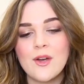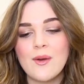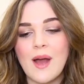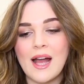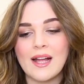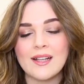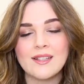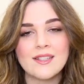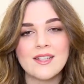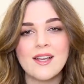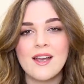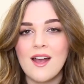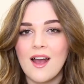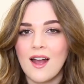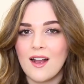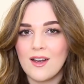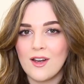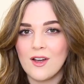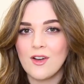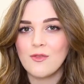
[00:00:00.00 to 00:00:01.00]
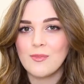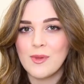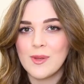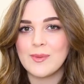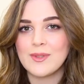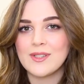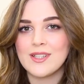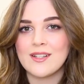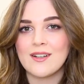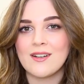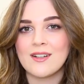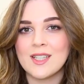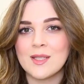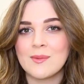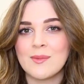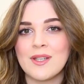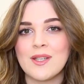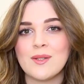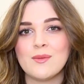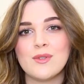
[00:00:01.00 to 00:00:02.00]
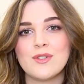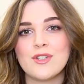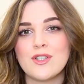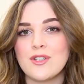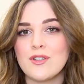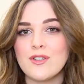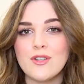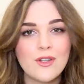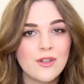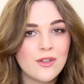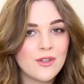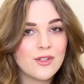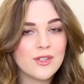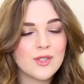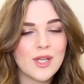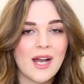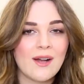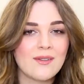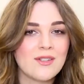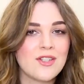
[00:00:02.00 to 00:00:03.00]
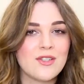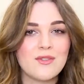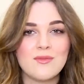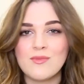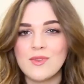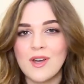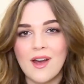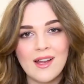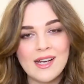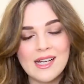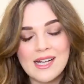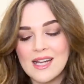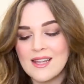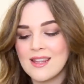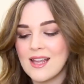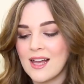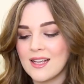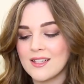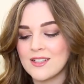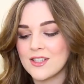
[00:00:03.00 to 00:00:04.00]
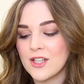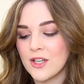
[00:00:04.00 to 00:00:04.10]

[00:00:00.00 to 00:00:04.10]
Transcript: and a lot of people did ask me, what do you use, how did you curl it like that?